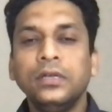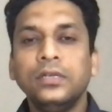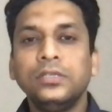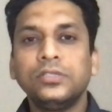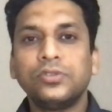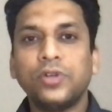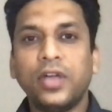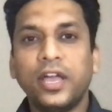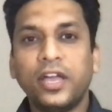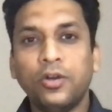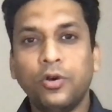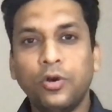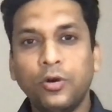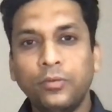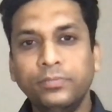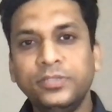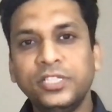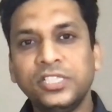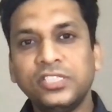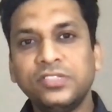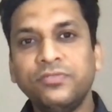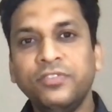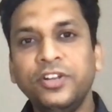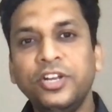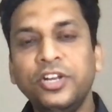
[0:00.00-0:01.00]
So I hope
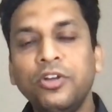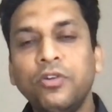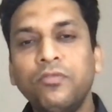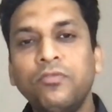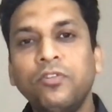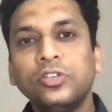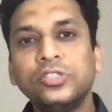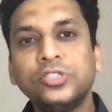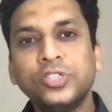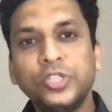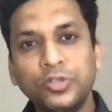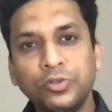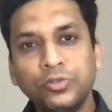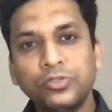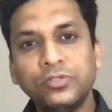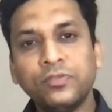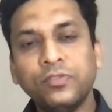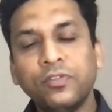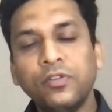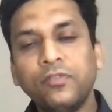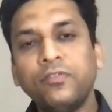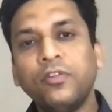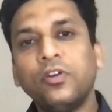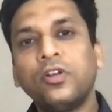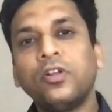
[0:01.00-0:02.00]
this video was useful
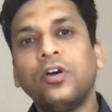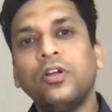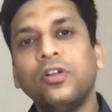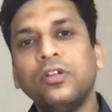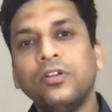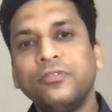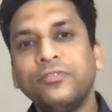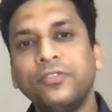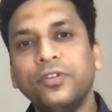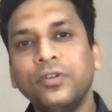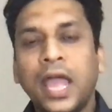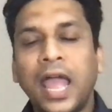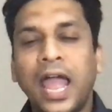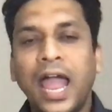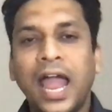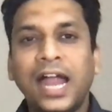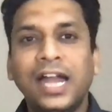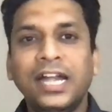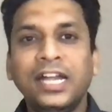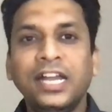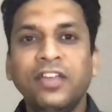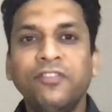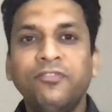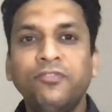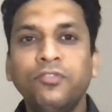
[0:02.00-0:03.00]
for all of you
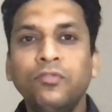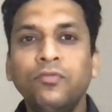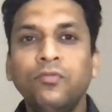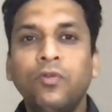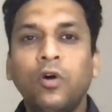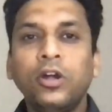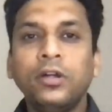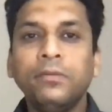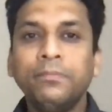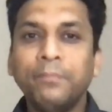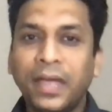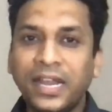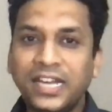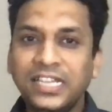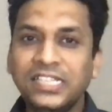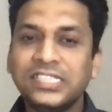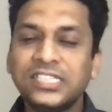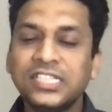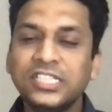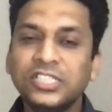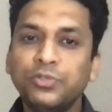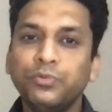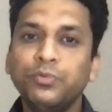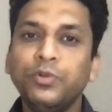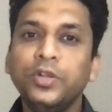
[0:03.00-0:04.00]
and if you want many
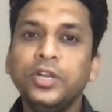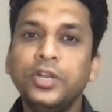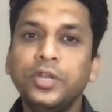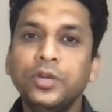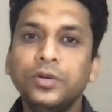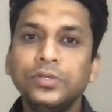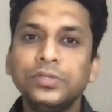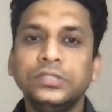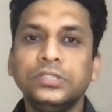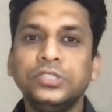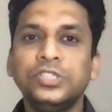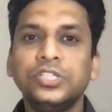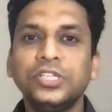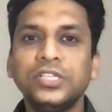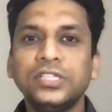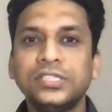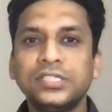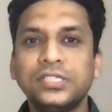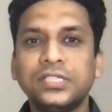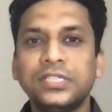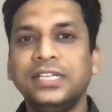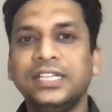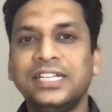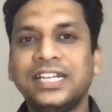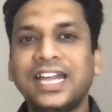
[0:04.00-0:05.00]
such videos
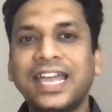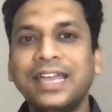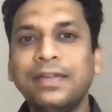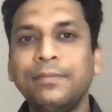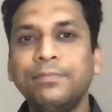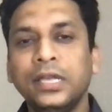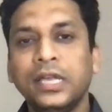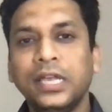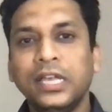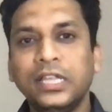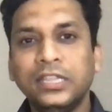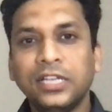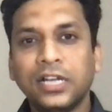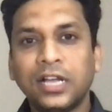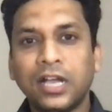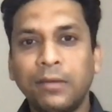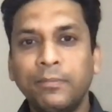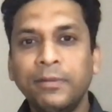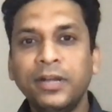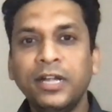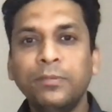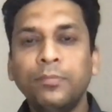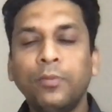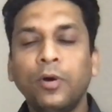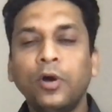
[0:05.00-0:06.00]
just type in the
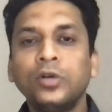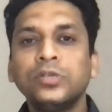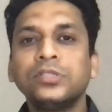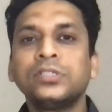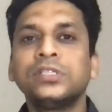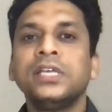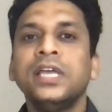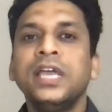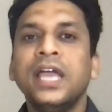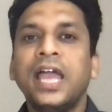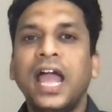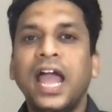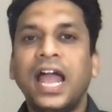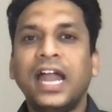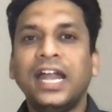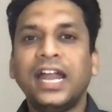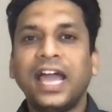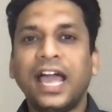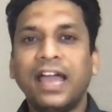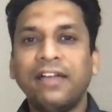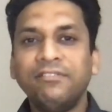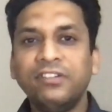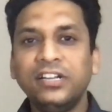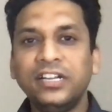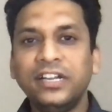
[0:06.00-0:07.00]
comment box and
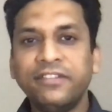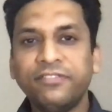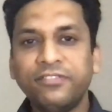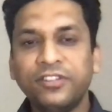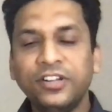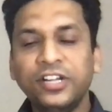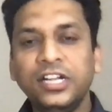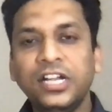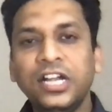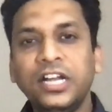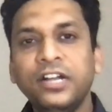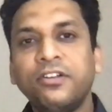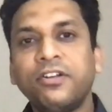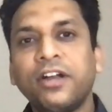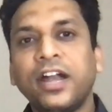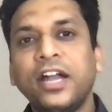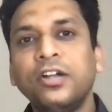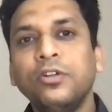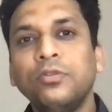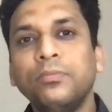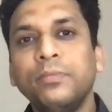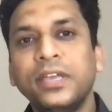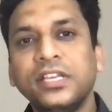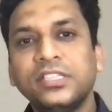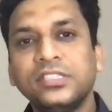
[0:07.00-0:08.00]
I will definitely try to
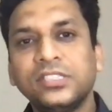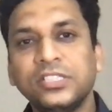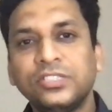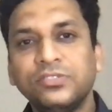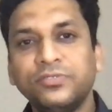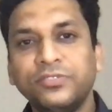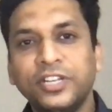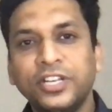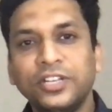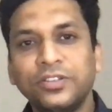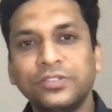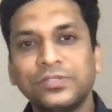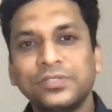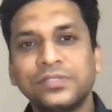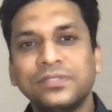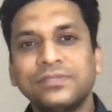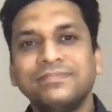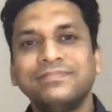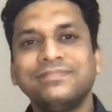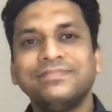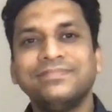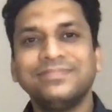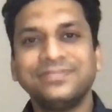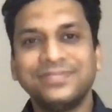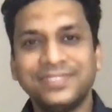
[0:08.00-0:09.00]
make such videos.
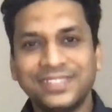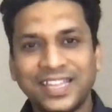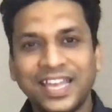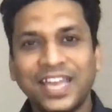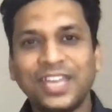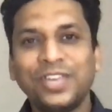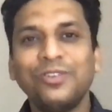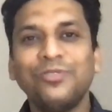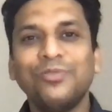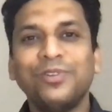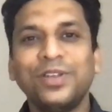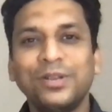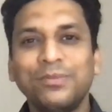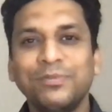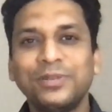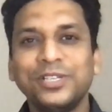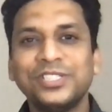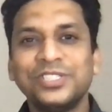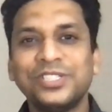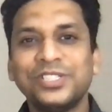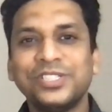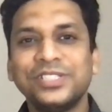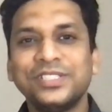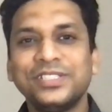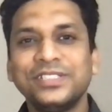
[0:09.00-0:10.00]
Thank you very
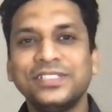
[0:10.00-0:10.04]
much.